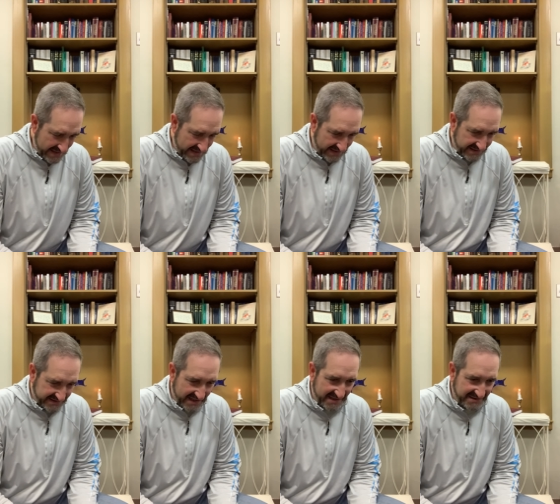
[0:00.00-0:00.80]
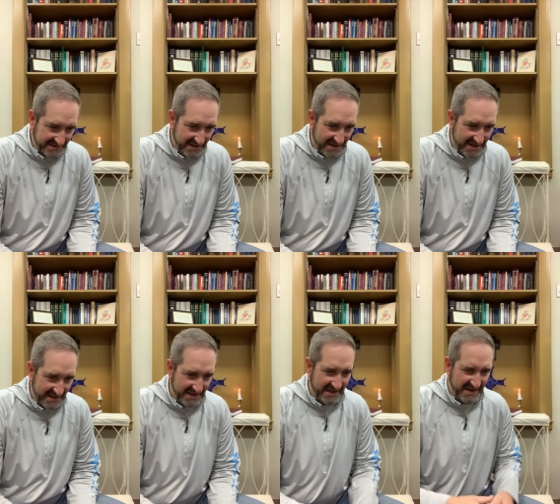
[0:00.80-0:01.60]
He says uh,
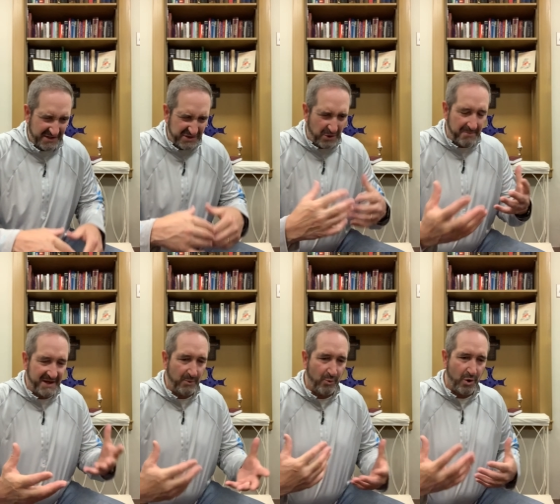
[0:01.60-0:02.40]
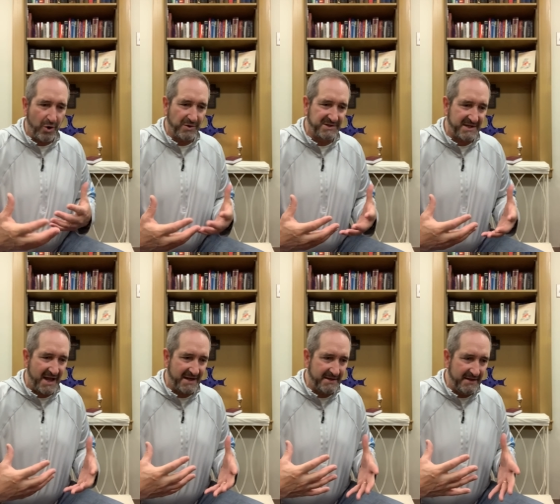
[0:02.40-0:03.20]
in so many words
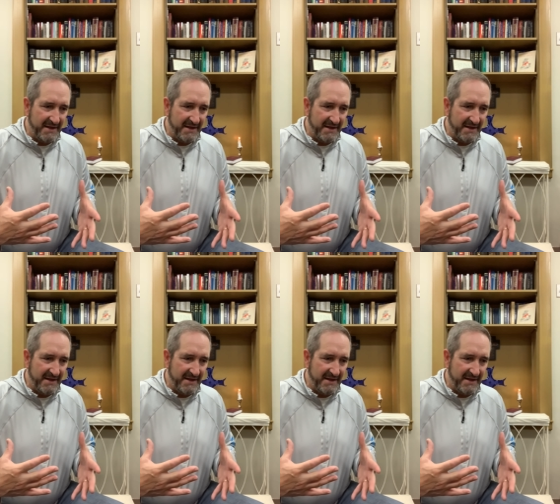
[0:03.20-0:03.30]
that